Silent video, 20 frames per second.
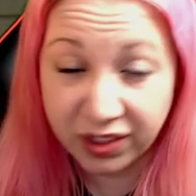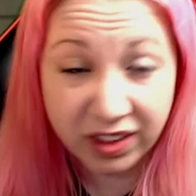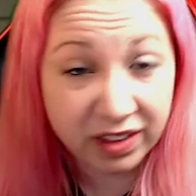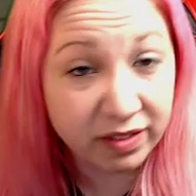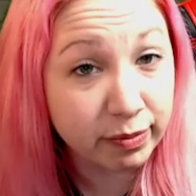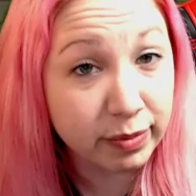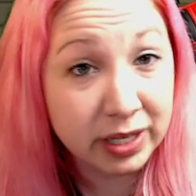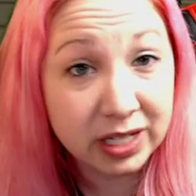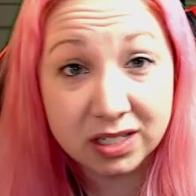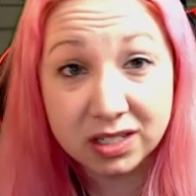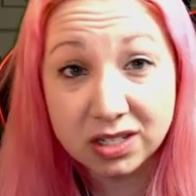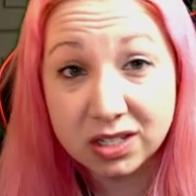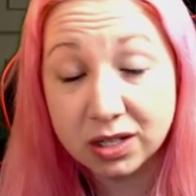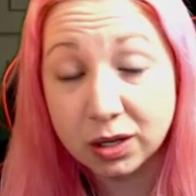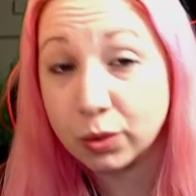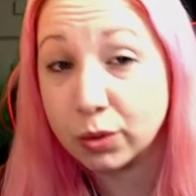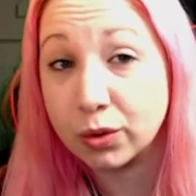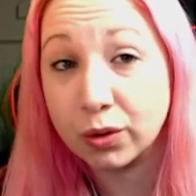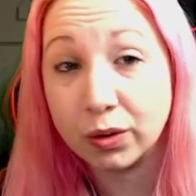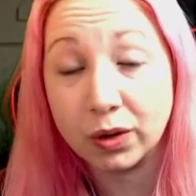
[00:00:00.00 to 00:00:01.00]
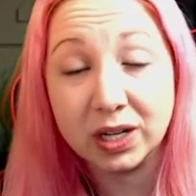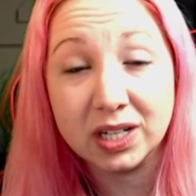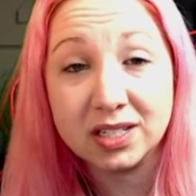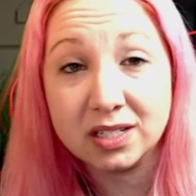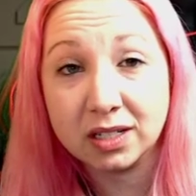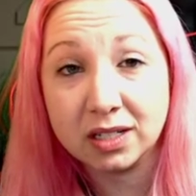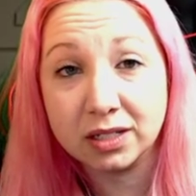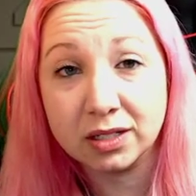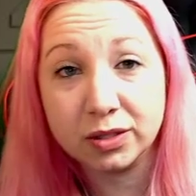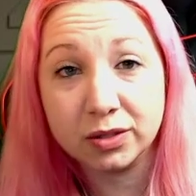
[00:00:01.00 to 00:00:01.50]
They've been so
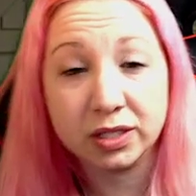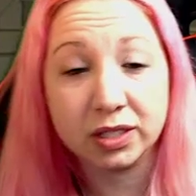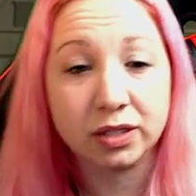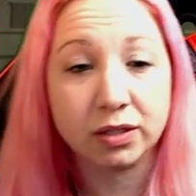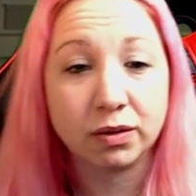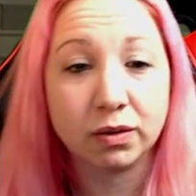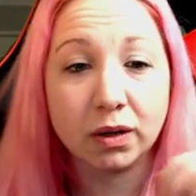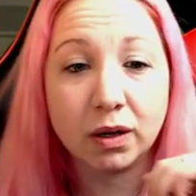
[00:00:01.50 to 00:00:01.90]
crazy on using